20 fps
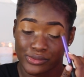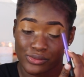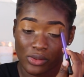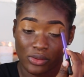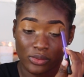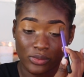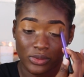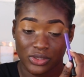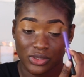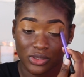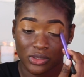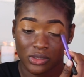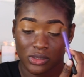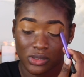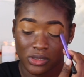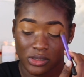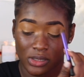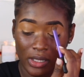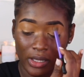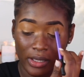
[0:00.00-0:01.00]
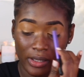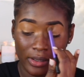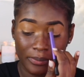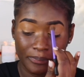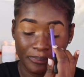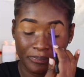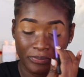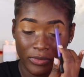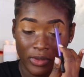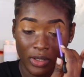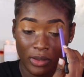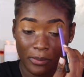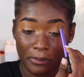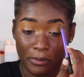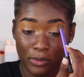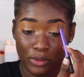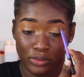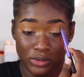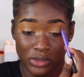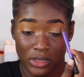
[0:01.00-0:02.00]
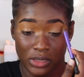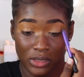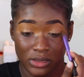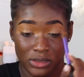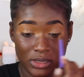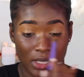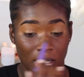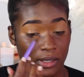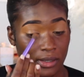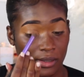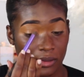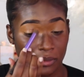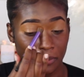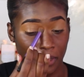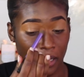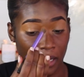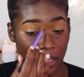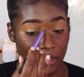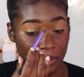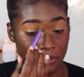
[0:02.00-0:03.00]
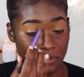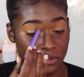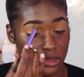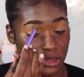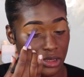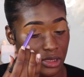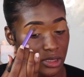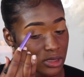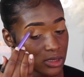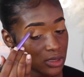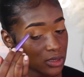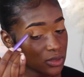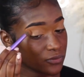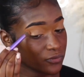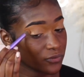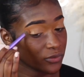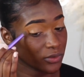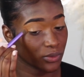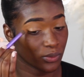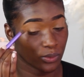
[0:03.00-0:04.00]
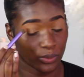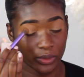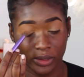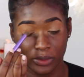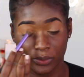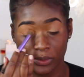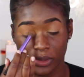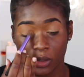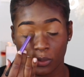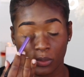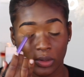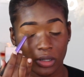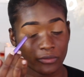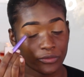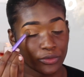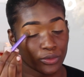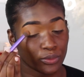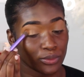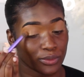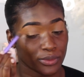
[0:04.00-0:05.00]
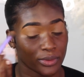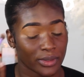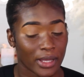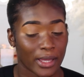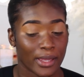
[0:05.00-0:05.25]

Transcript: So it's just like, most of the time, I'm just recording what I want to record.